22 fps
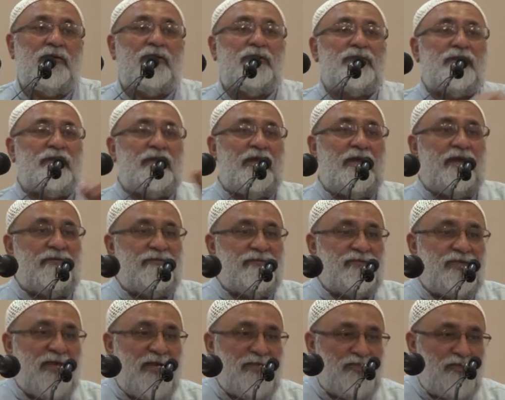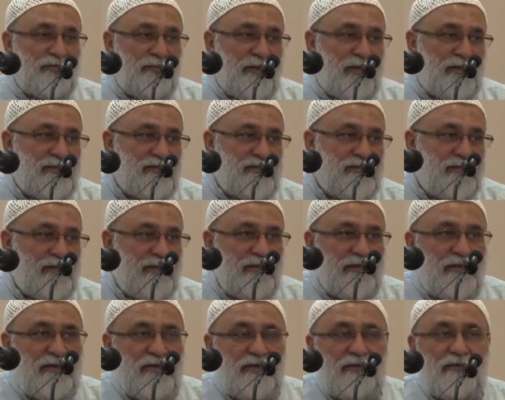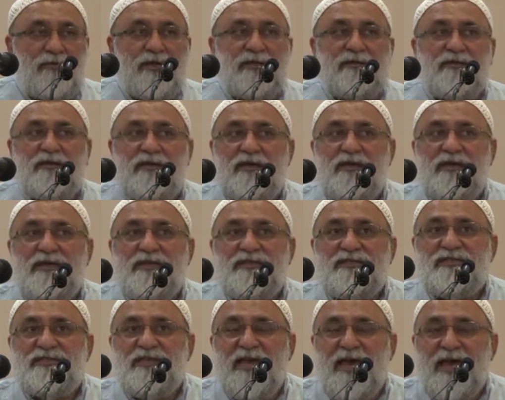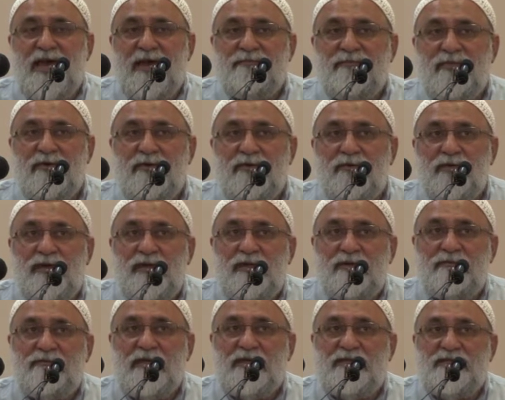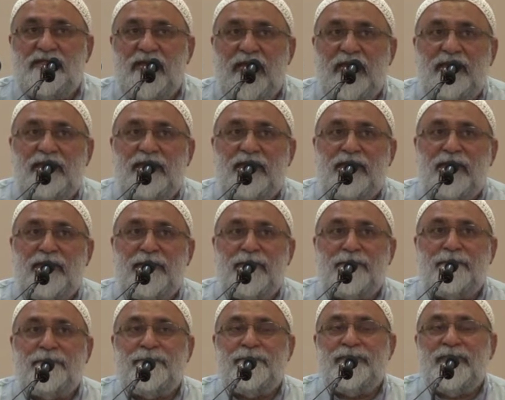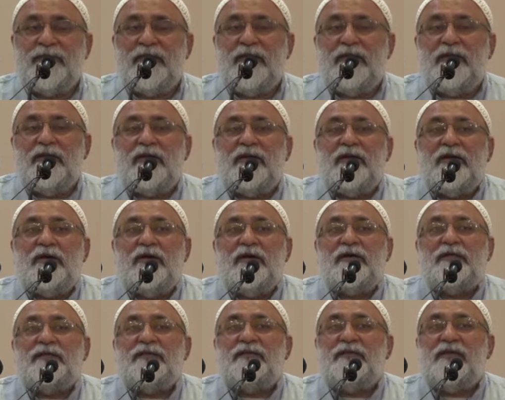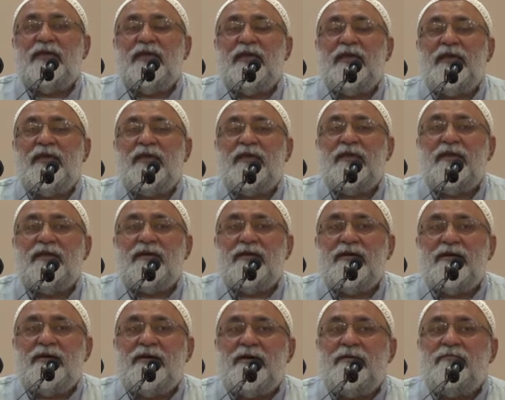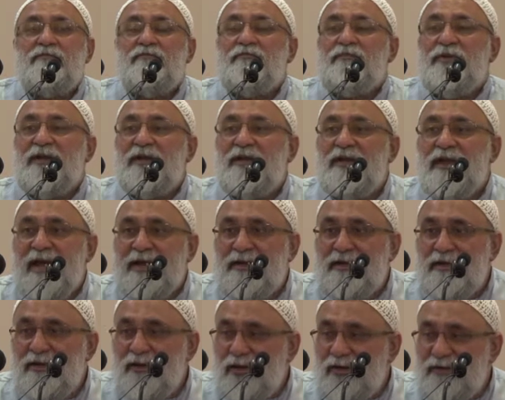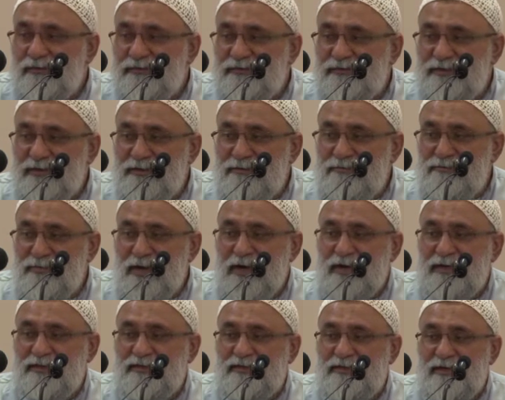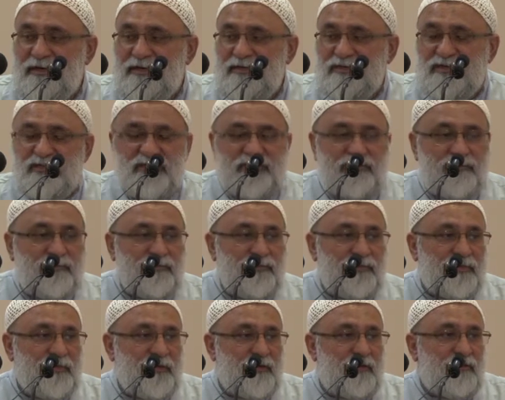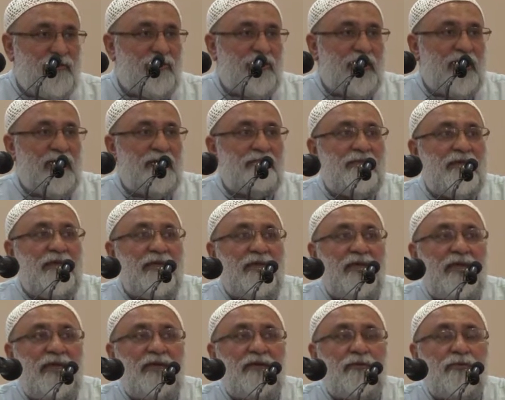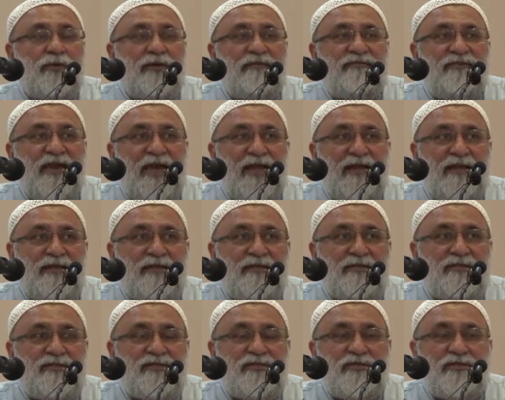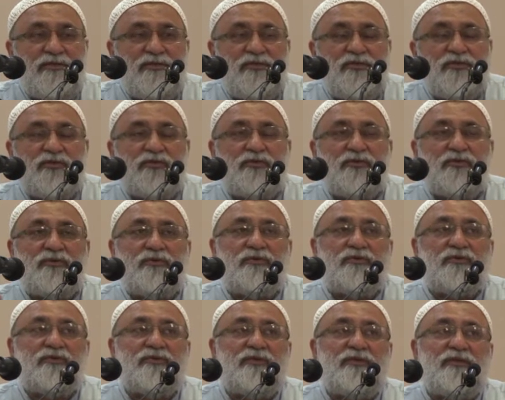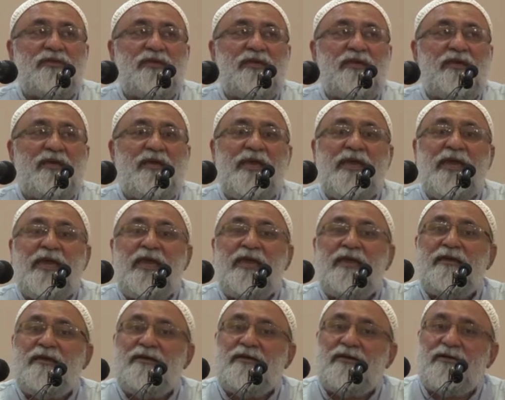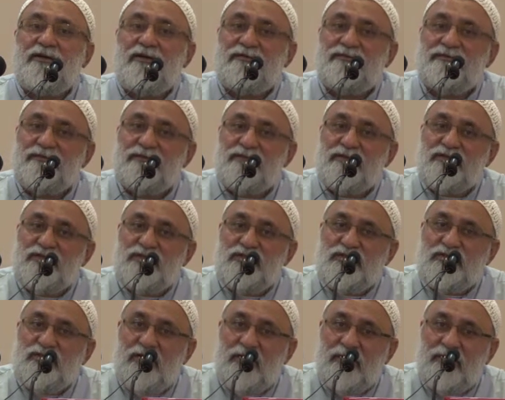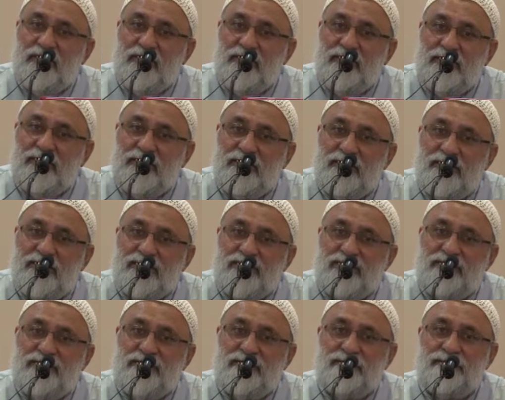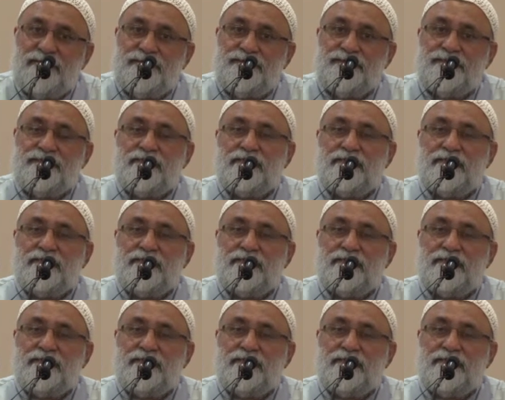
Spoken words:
On the day of judgment, when the hisab will be taken, the blood of the martyrs will be equivalent to the ink of the scholars.